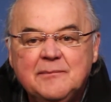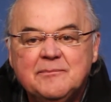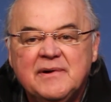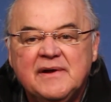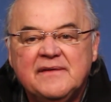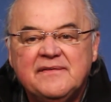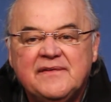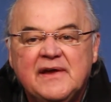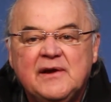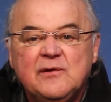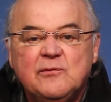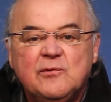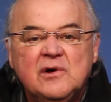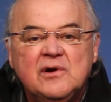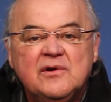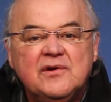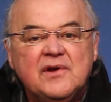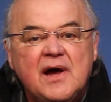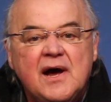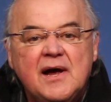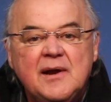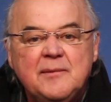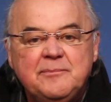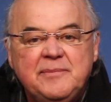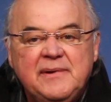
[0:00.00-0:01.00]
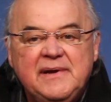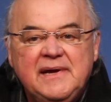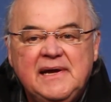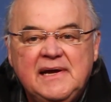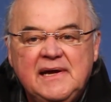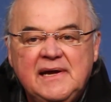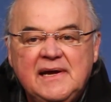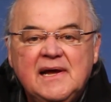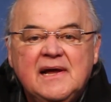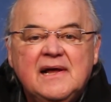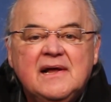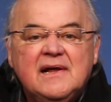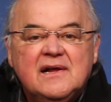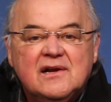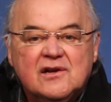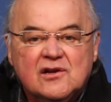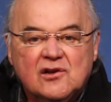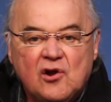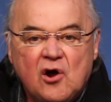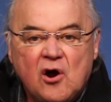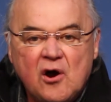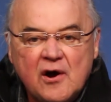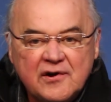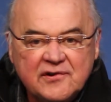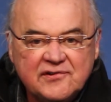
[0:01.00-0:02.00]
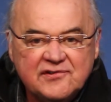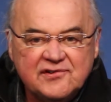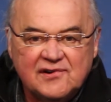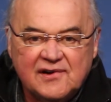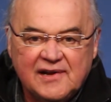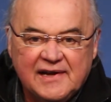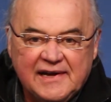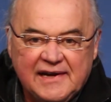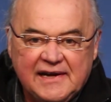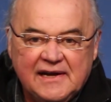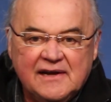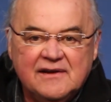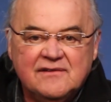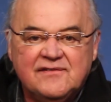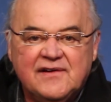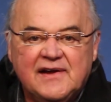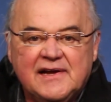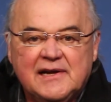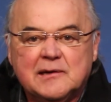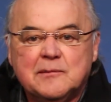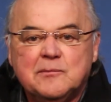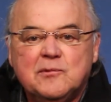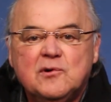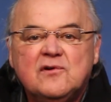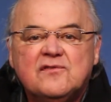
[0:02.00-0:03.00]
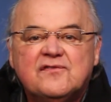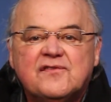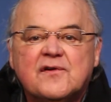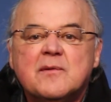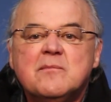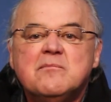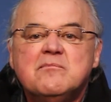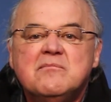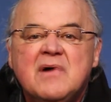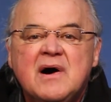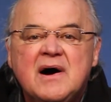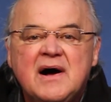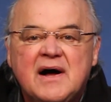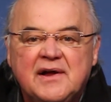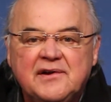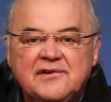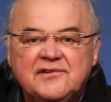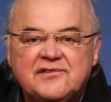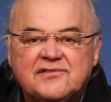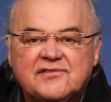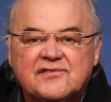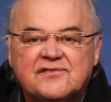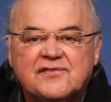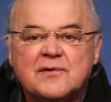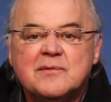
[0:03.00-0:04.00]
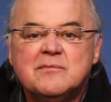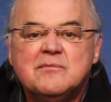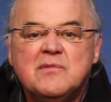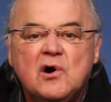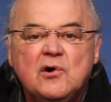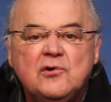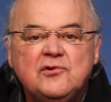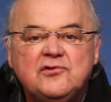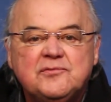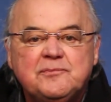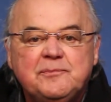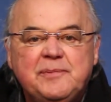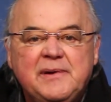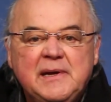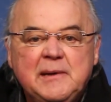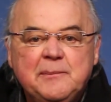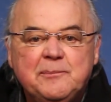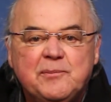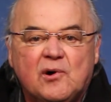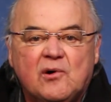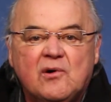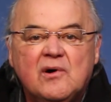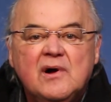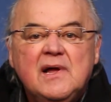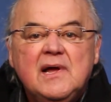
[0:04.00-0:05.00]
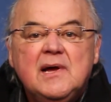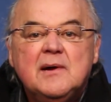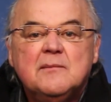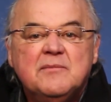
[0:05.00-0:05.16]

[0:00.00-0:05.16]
but they will not be largely available for months for most people,